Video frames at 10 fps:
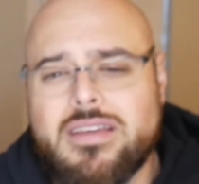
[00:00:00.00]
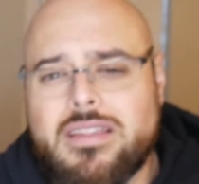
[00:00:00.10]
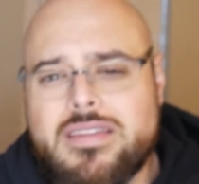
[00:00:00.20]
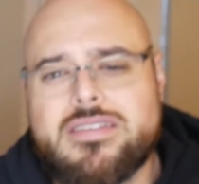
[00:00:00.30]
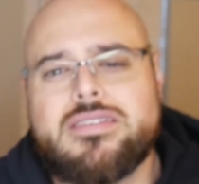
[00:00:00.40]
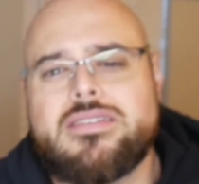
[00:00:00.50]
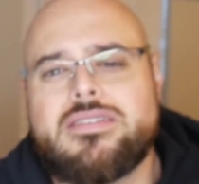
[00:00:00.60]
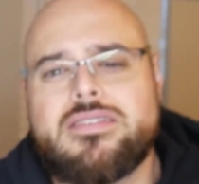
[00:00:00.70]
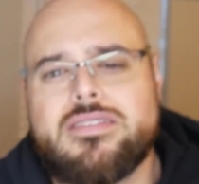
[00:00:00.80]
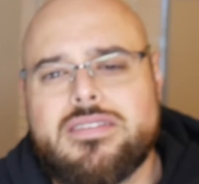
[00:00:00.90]
Like this
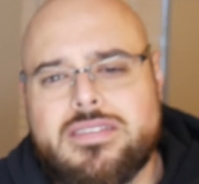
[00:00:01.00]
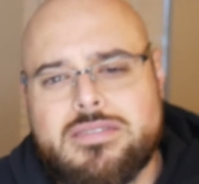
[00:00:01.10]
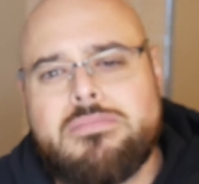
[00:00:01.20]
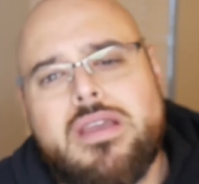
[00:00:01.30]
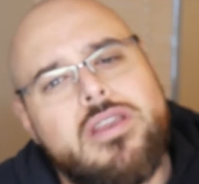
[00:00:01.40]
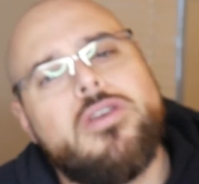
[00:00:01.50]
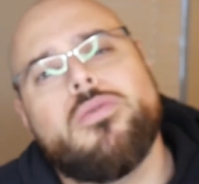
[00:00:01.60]
is this is me and you.